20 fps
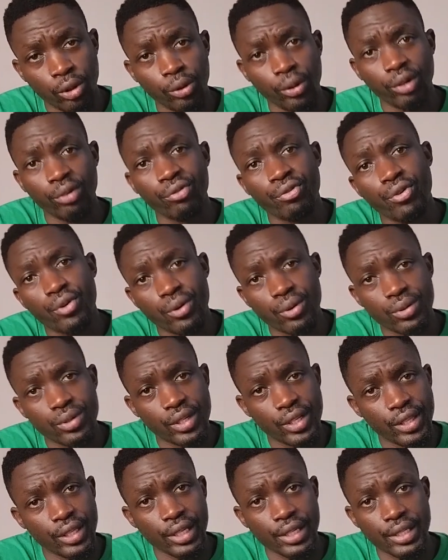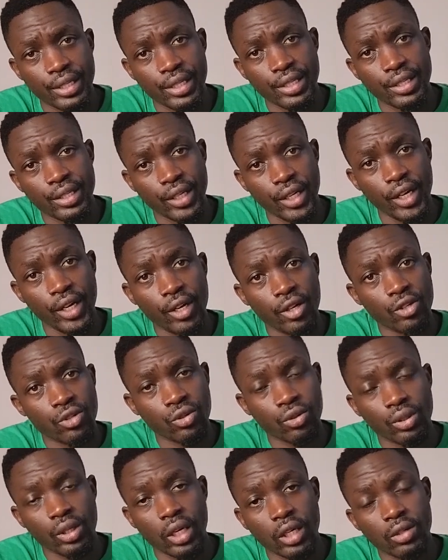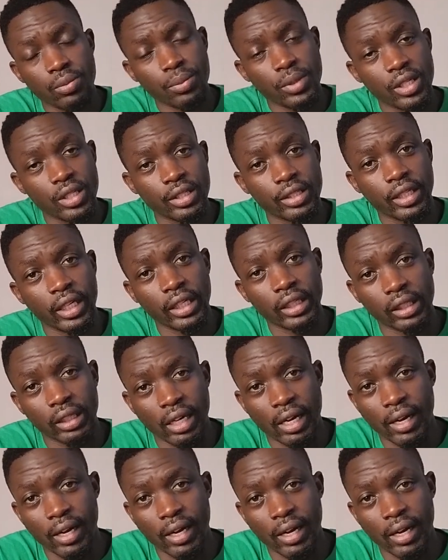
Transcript: during photosynthesis. So that means that